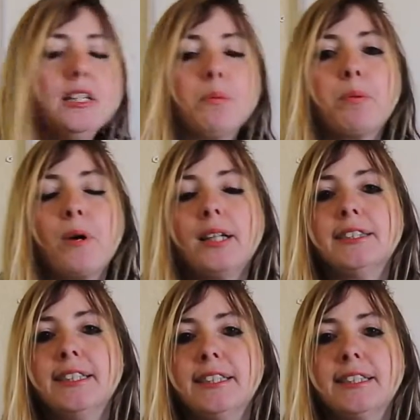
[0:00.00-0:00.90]
a
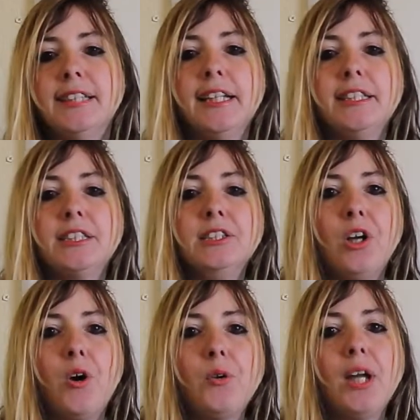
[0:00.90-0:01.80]
process that is
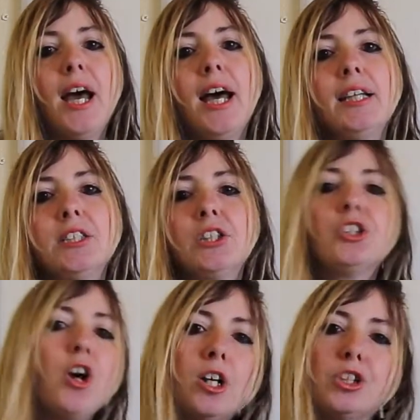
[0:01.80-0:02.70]
known as
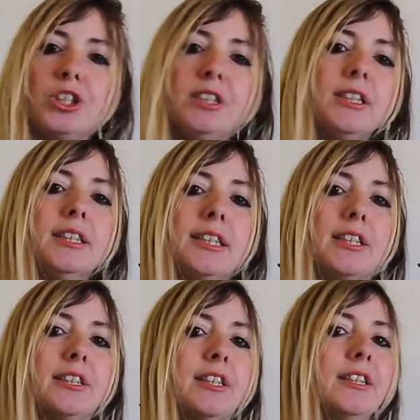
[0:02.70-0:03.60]
charging the
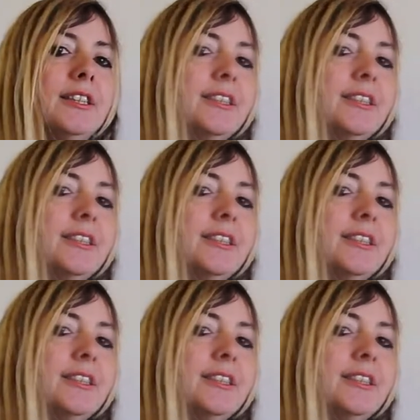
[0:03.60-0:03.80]
clicker.